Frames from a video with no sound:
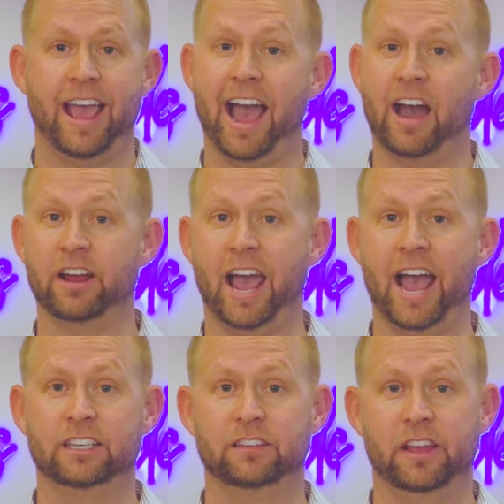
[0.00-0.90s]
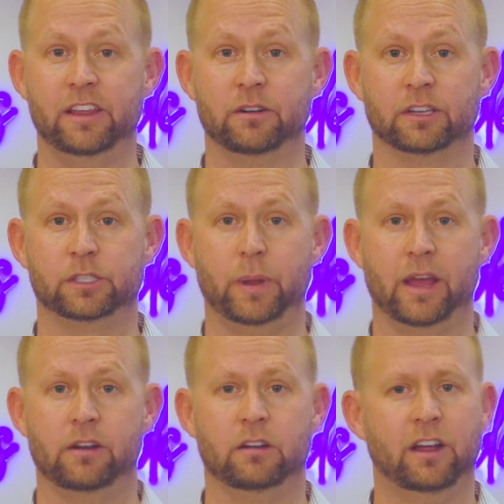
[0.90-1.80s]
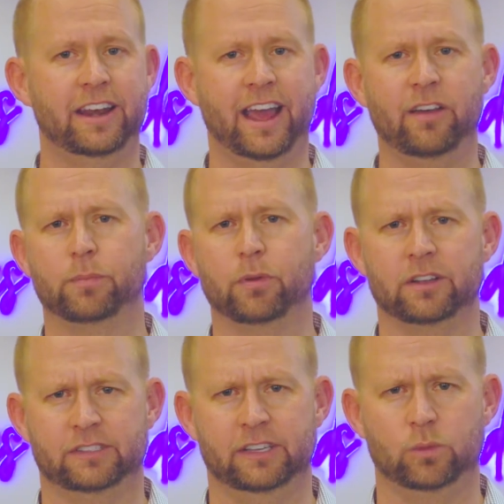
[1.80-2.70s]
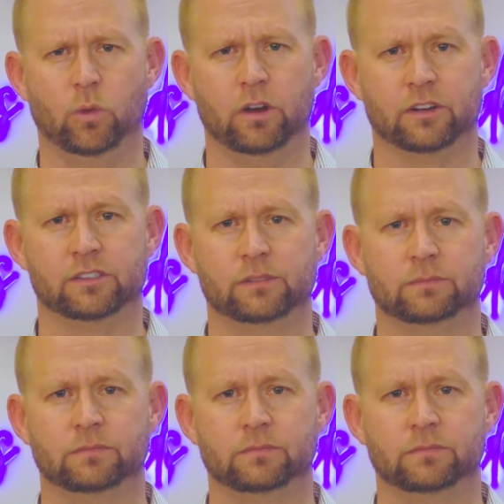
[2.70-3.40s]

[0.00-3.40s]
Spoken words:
how to activate your expander, and how the process works.